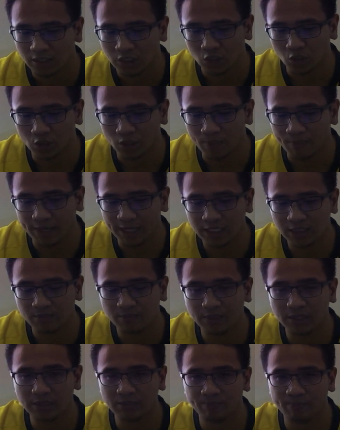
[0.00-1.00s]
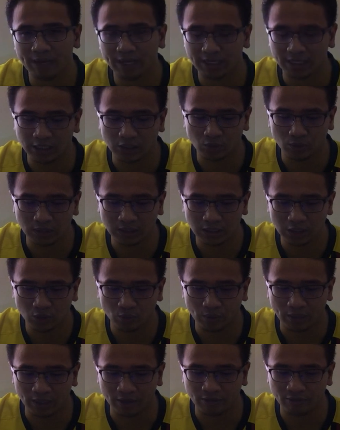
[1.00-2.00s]
So the management back in
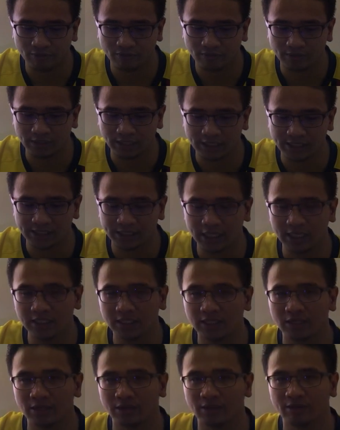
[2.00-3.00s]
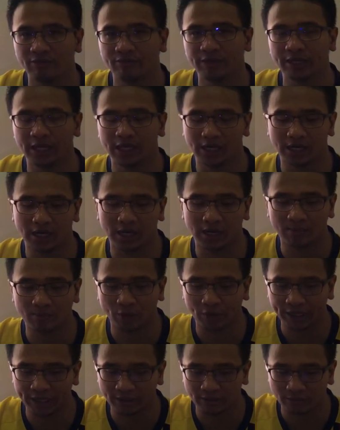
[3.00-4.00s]
2012, they changed the VAR
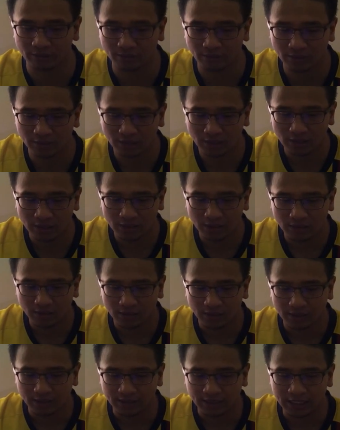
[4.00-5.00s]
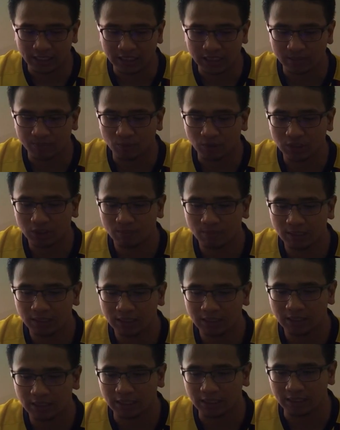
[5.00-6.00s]
model. There's a
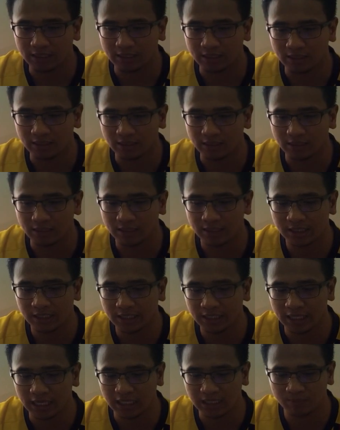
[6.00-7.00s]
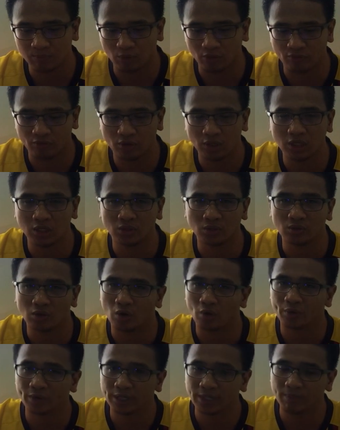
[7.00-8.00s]
possibility that the CDS portfolio
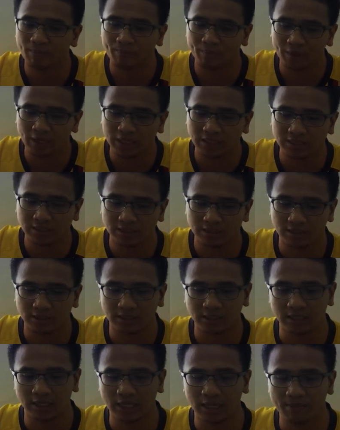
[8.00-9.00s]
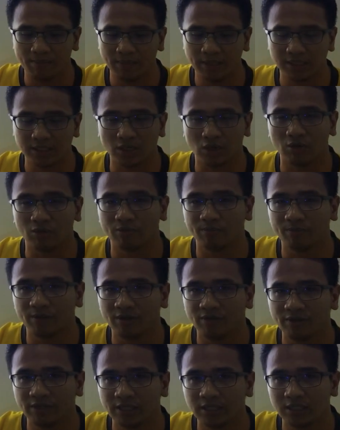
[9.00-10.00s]
already breached the limits of
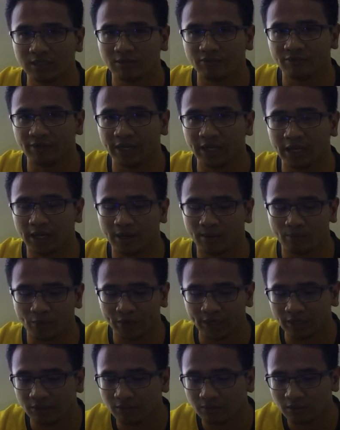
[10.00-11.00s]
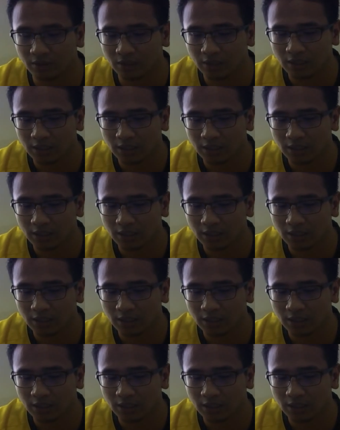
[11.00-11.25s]
previous VAR model.